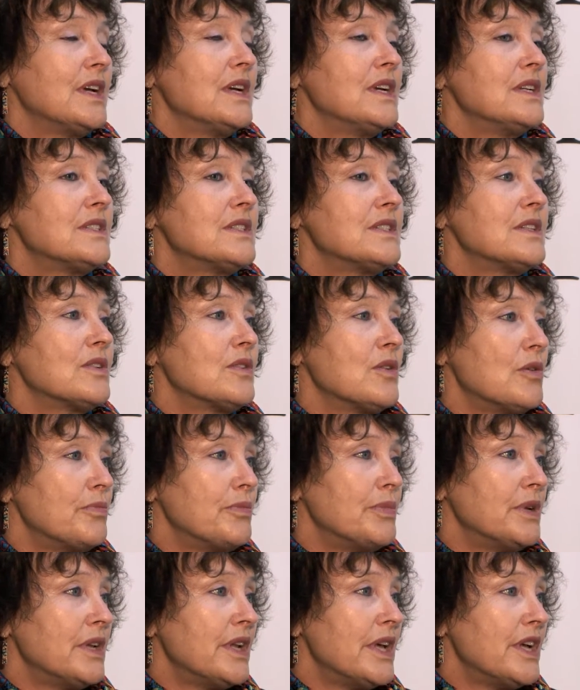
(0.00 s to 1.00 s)
It's the
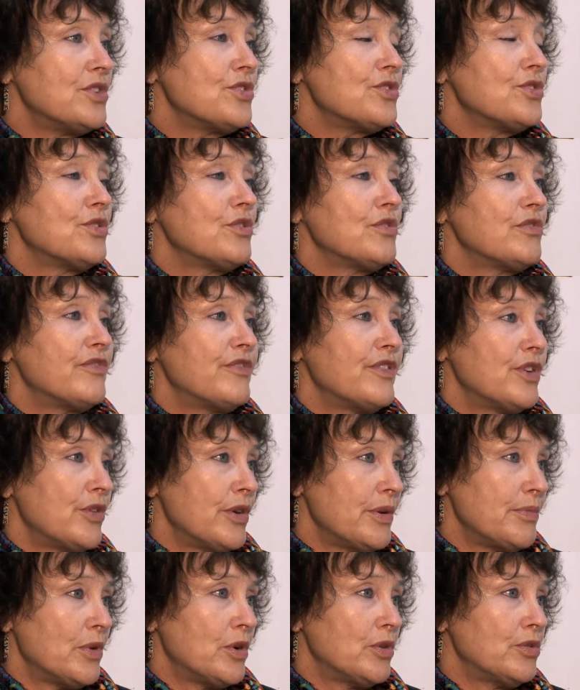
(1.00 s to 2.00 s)
combination of
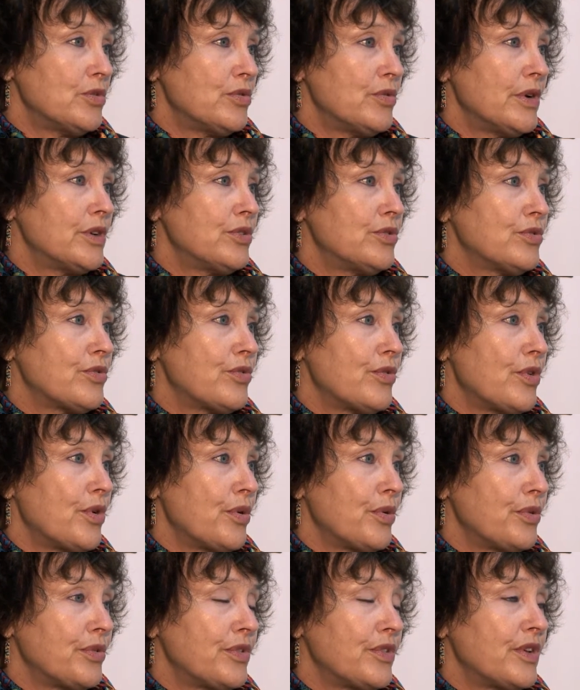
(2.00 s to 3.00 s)
very moderate
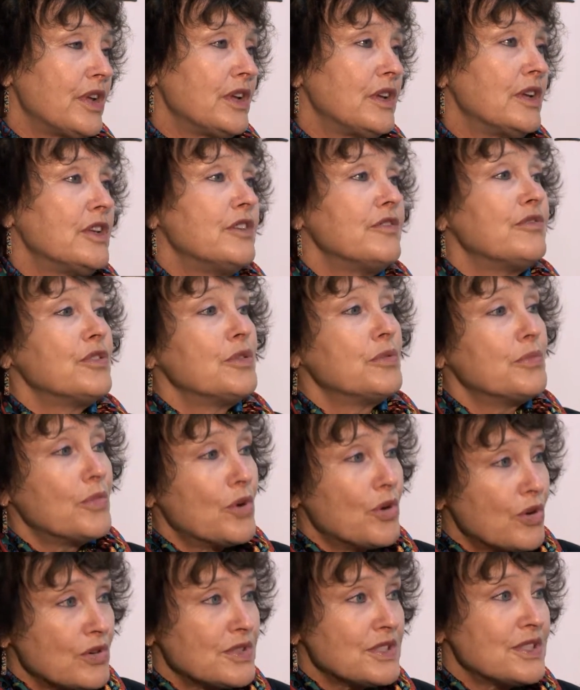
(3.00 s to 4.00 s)
growth and even
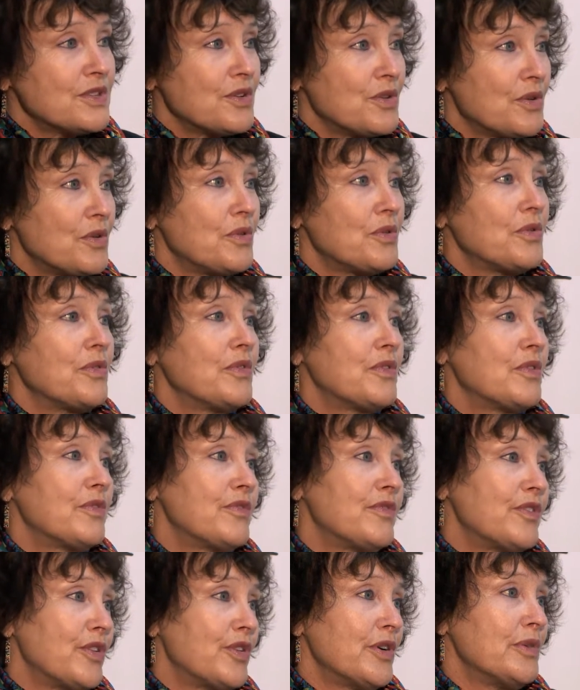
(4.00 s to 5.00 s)
more so
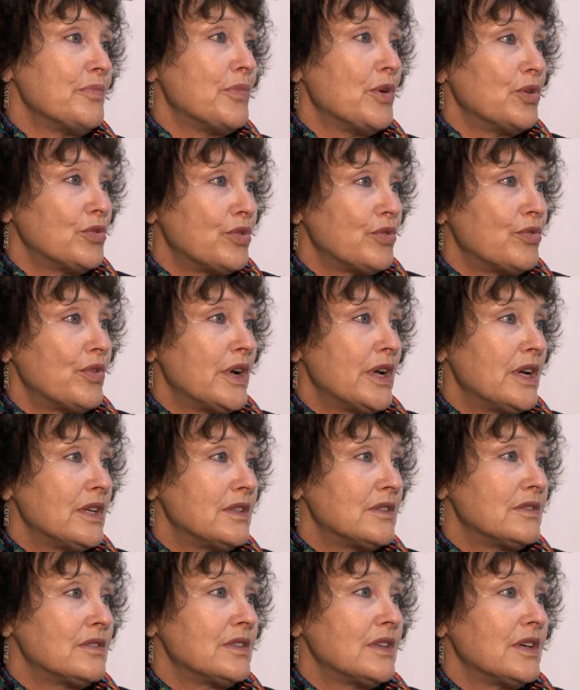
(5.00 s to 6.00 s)
very
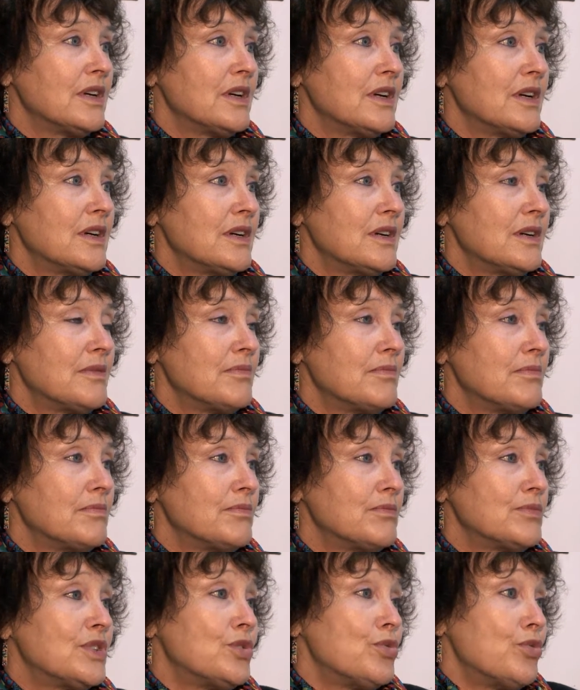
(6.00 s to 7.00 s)
moderate
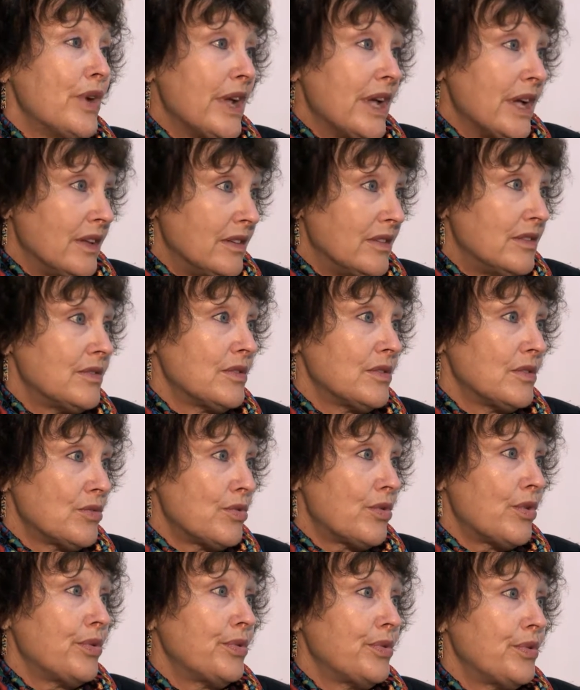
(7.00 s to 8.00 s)
trade,
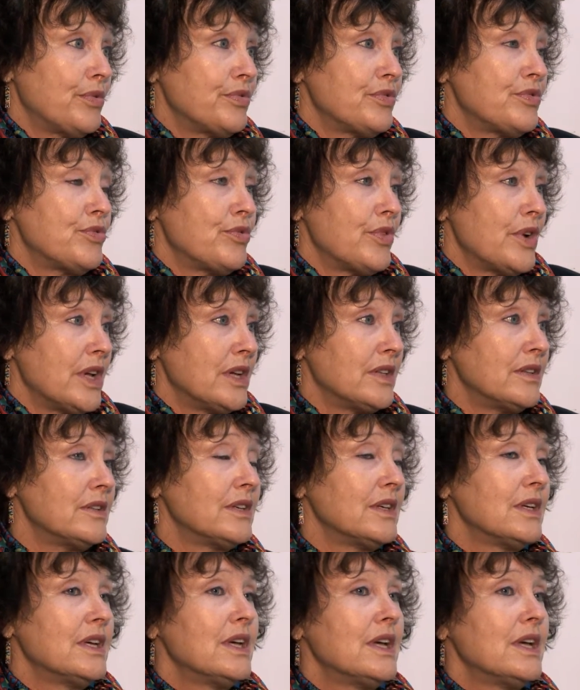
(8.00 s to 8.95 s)
growth of trade.